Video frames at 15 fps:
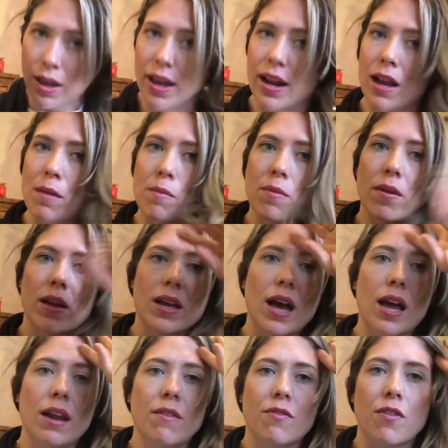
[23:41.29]
And I'm
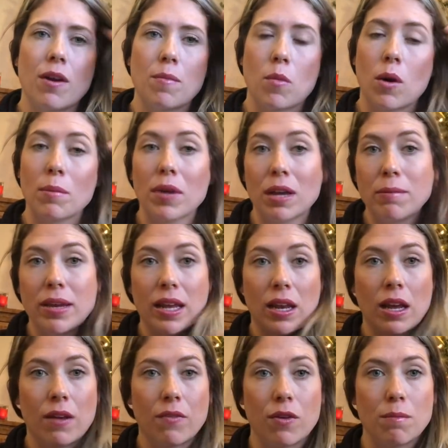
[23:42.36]
gonna be
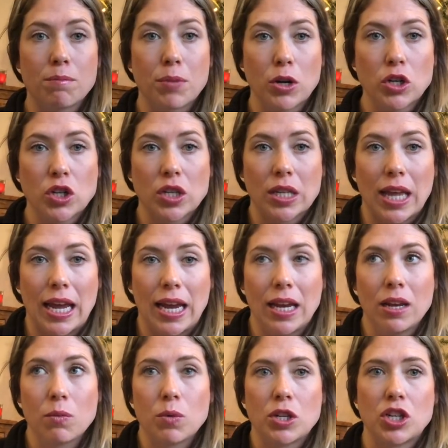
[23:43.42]
getting it from Birch
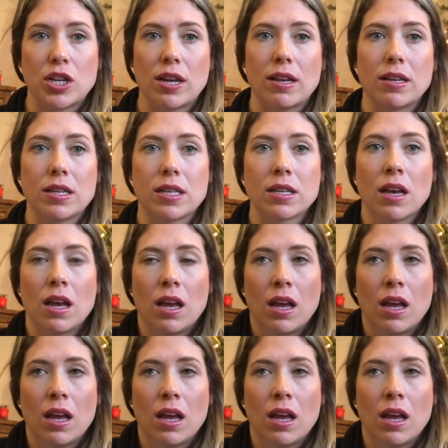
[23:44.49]
Lane, which is